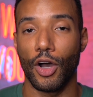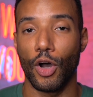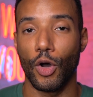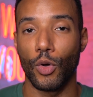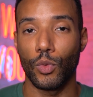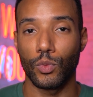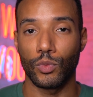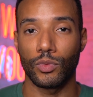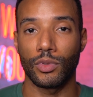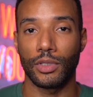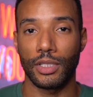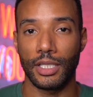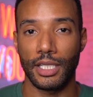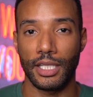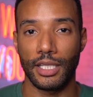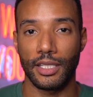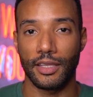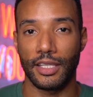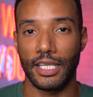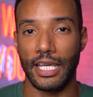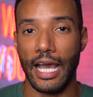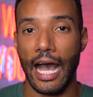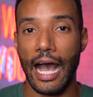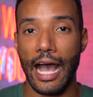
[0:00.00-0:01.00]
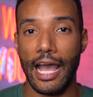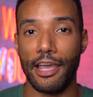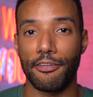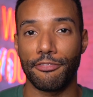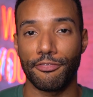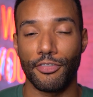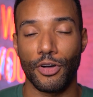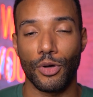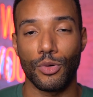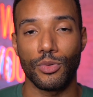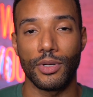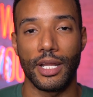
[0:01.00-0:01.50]
only the
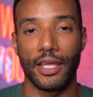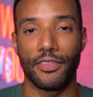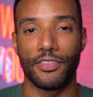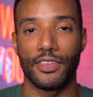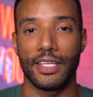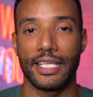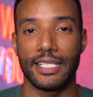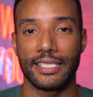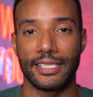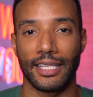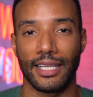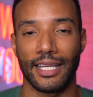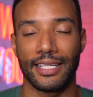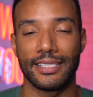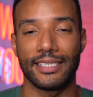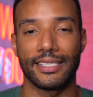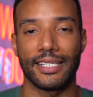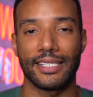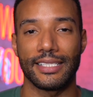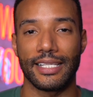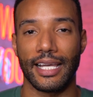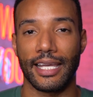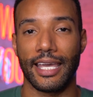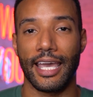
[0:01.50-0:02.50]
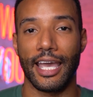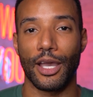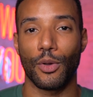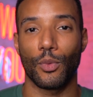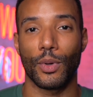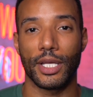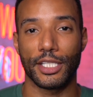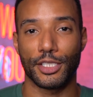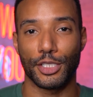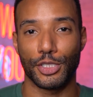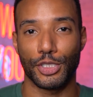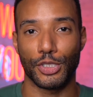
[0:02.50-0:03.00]
iPhone and these lenses. I can't
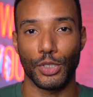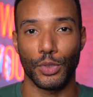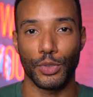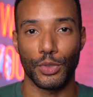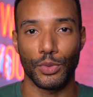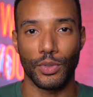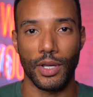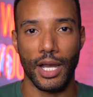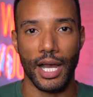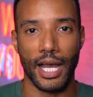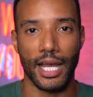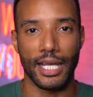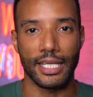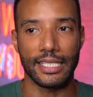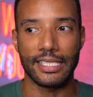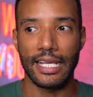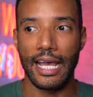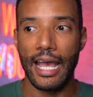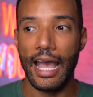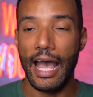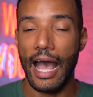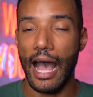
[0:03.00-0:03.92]
wait to show you guys.